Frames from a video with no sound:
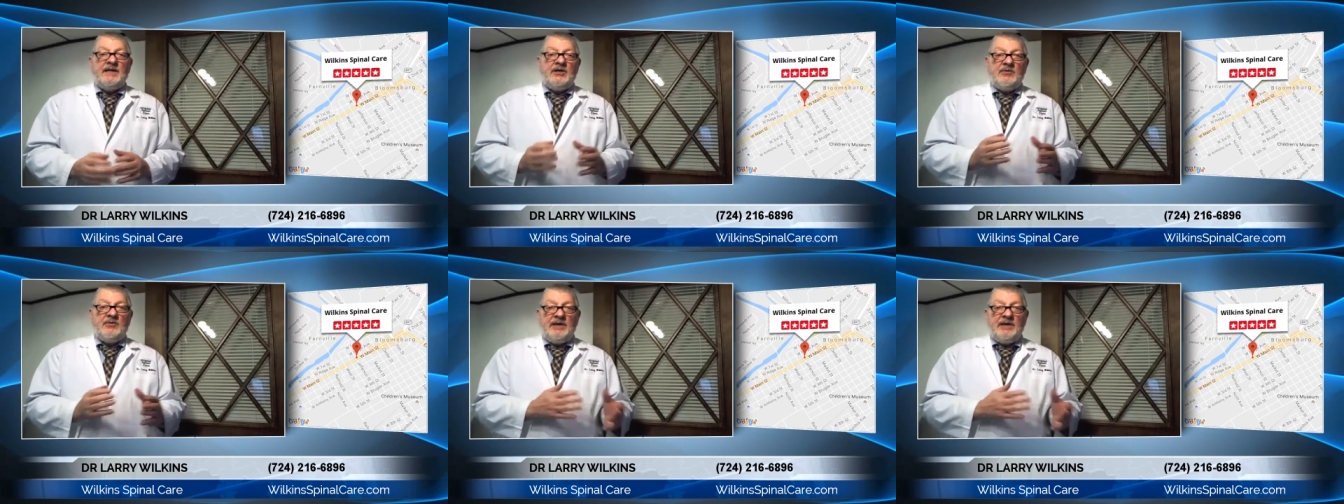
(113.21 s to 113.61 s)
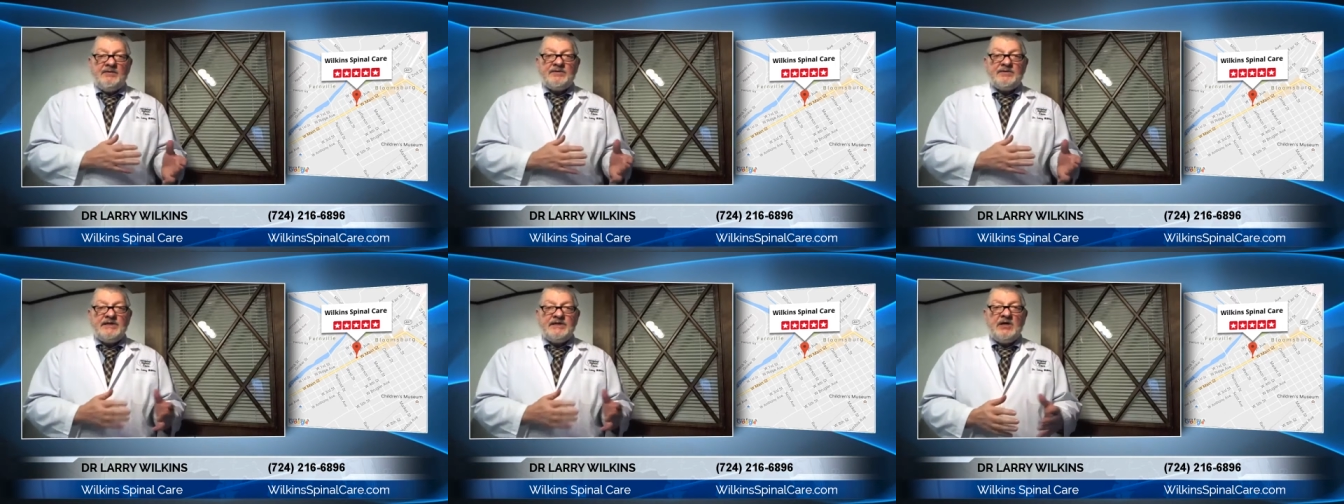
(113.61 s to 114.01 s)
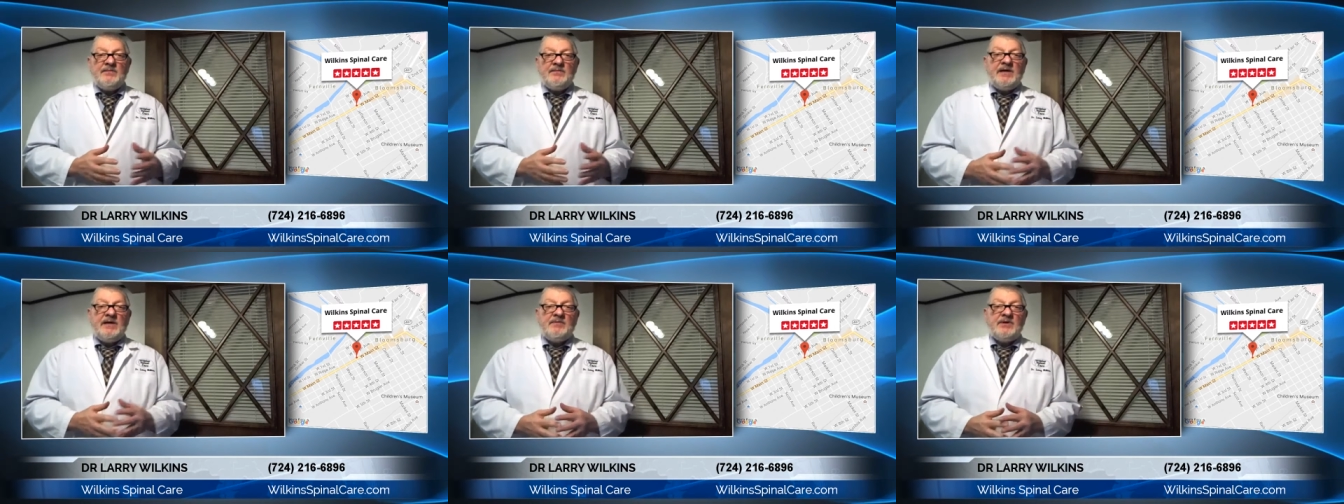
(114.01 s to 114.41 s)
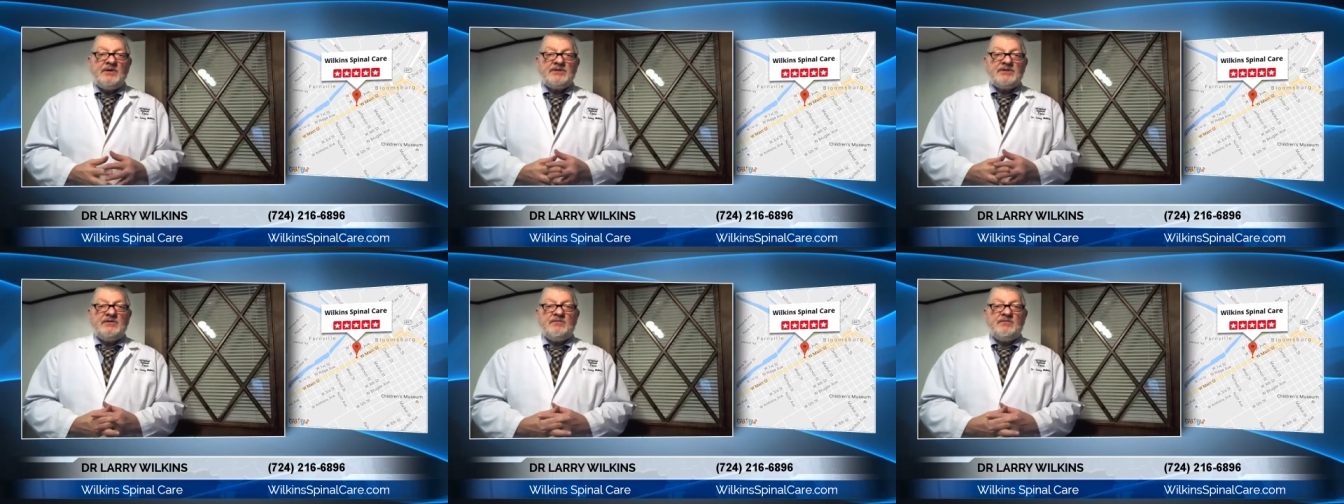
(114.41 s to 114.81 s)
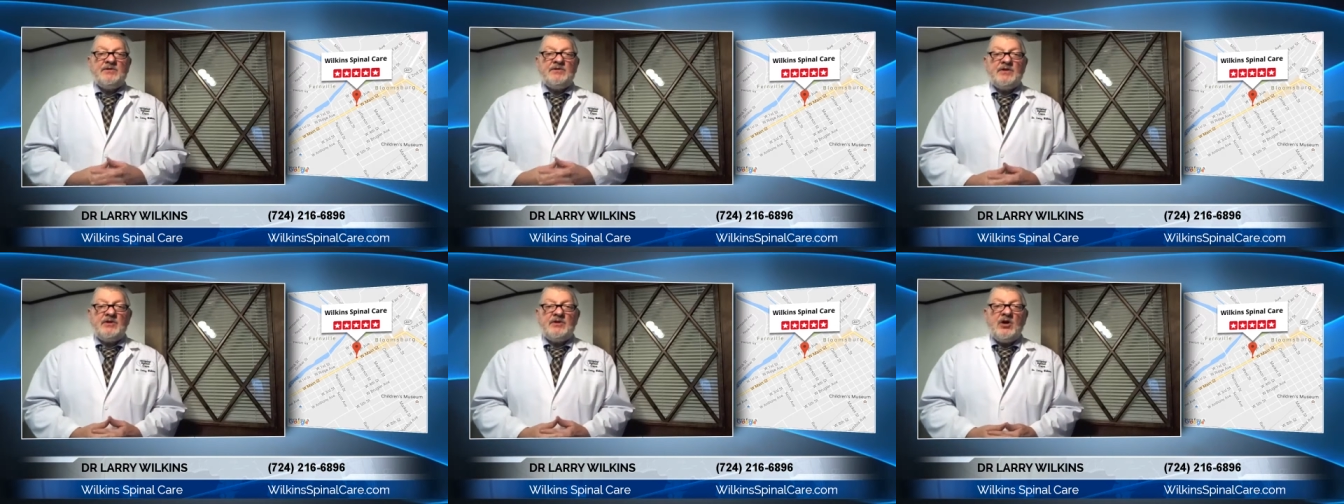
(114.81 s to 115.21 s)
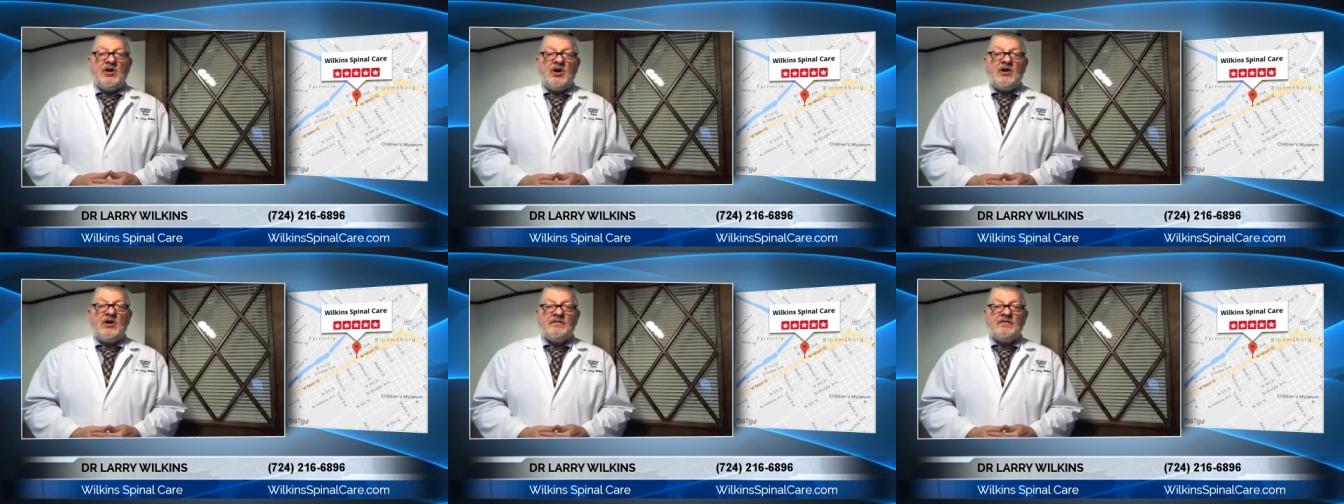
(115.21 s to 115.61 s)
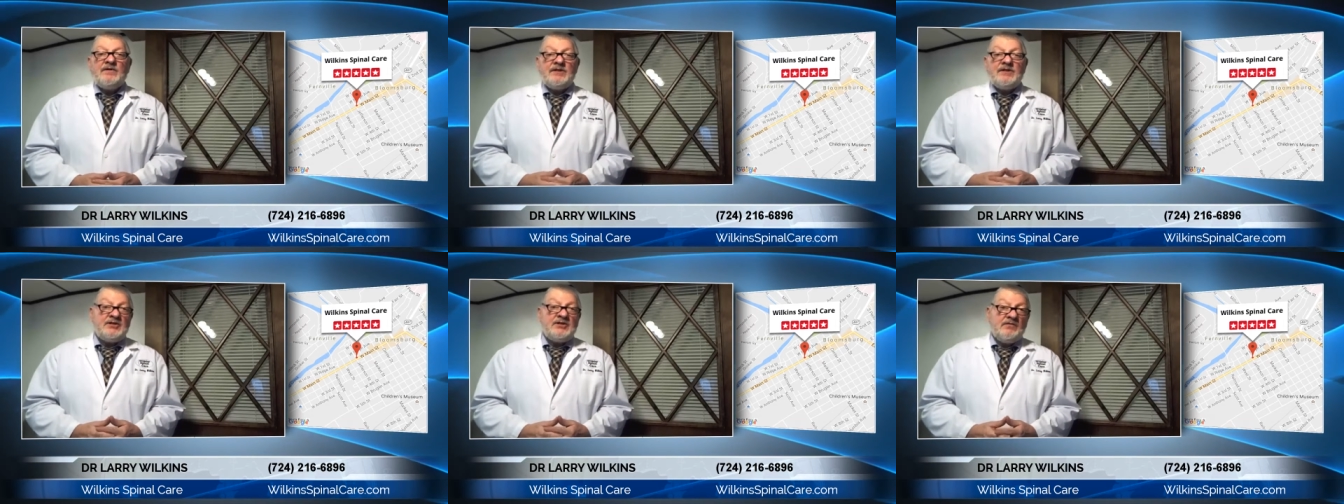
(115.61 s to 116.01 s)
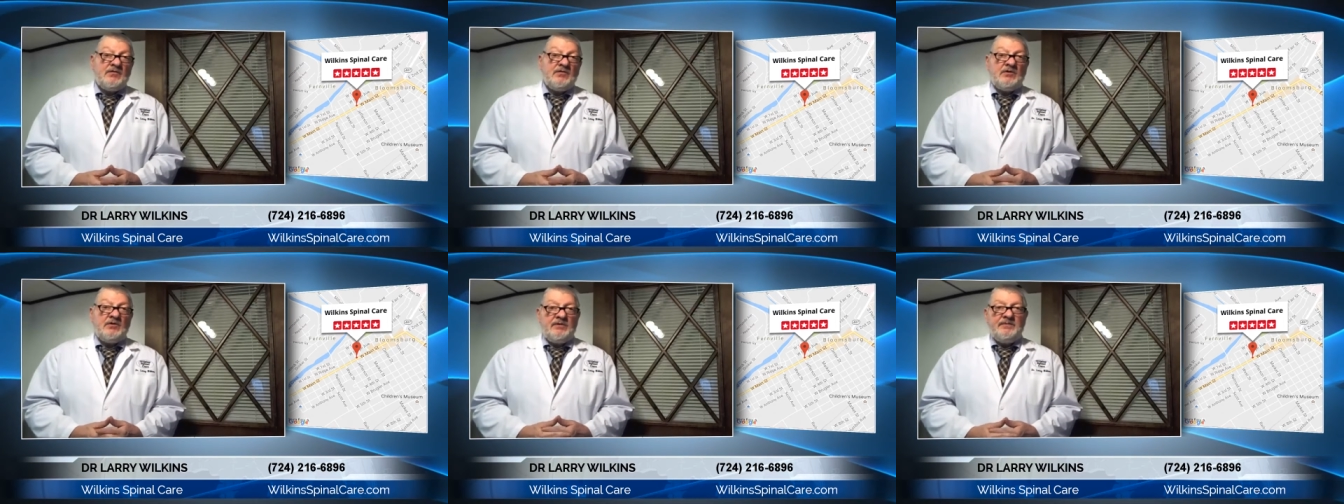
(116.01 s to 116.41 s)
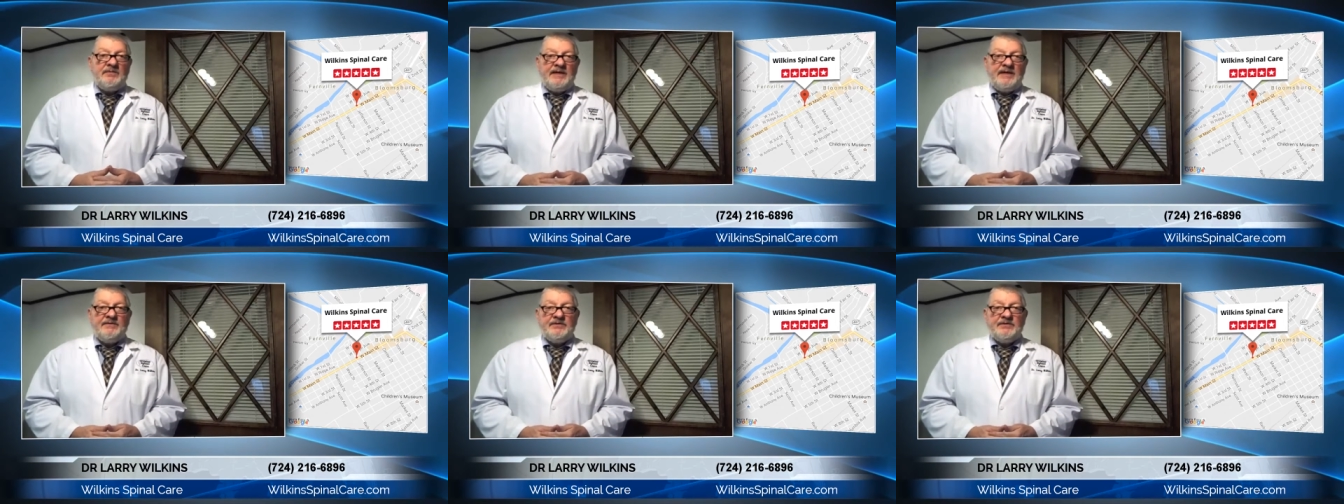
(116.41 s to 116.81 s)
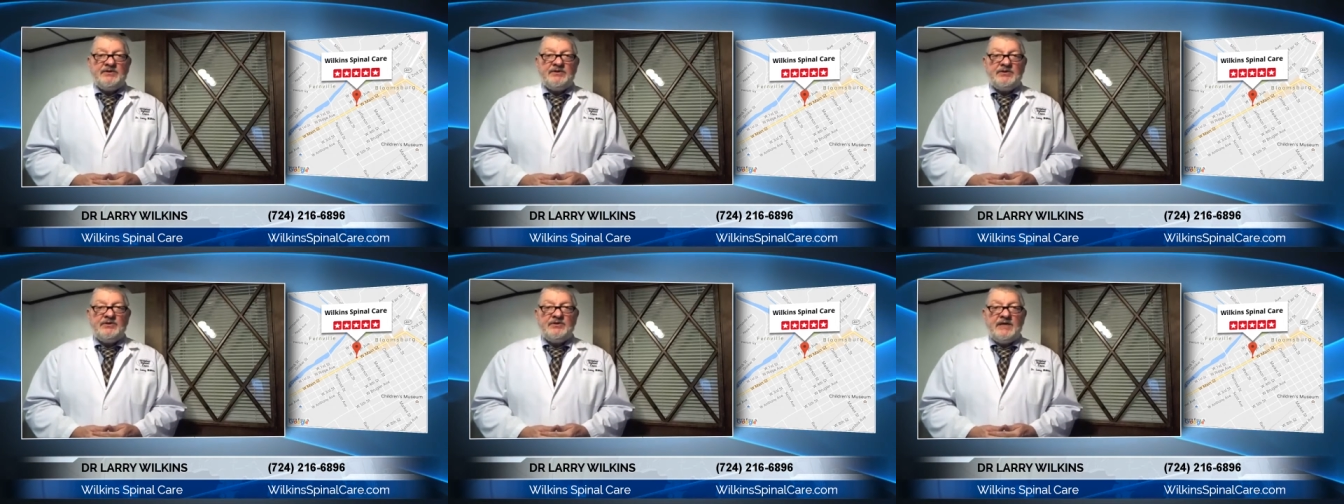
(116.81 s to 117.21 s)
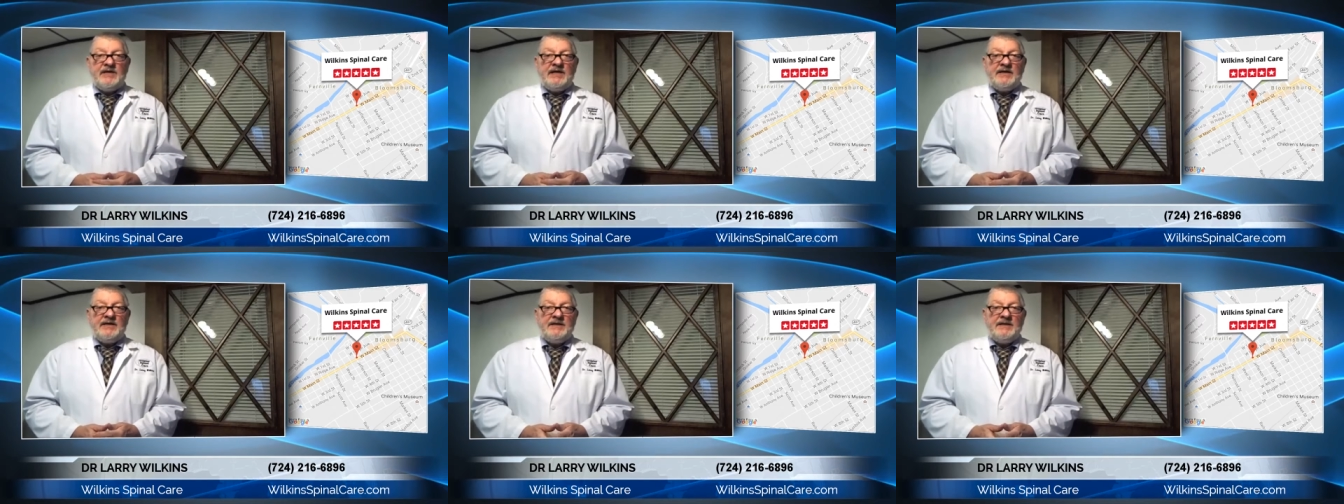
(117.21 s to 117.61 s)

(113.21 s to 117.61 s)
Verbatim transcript: you'd be able to help that person with their nerve. And so far, we've been able to do that.